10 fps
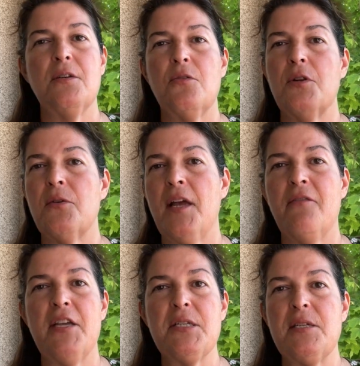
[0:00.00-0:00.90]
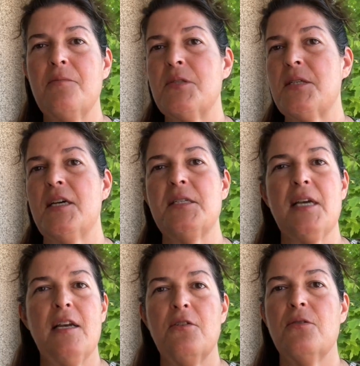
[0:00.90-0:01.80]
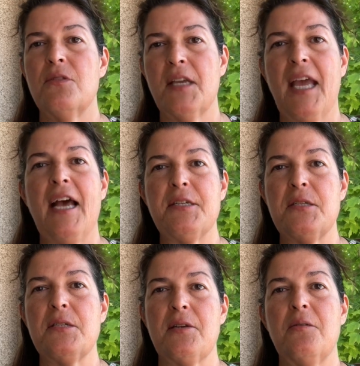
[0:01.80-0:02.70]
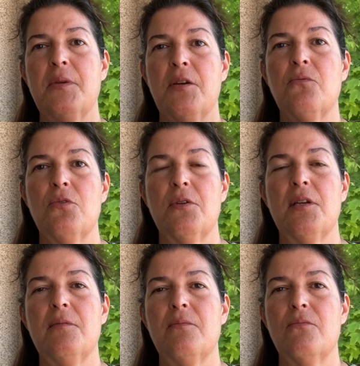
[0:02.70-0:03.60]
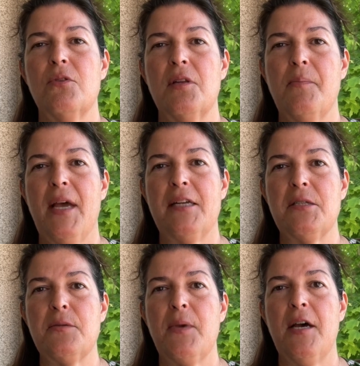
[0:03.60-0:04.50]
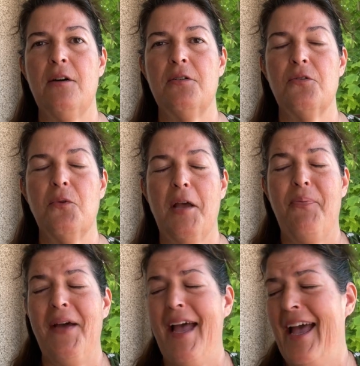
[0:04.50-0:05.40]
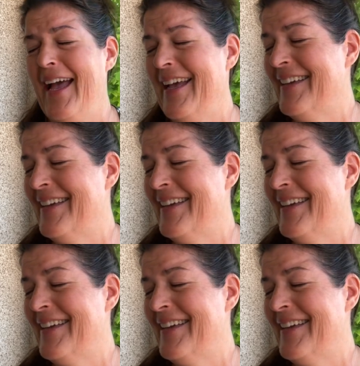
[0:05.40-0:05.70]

You know, we don't have AC, and besides that, the gas is gonna be a really, really bad smell on the way back.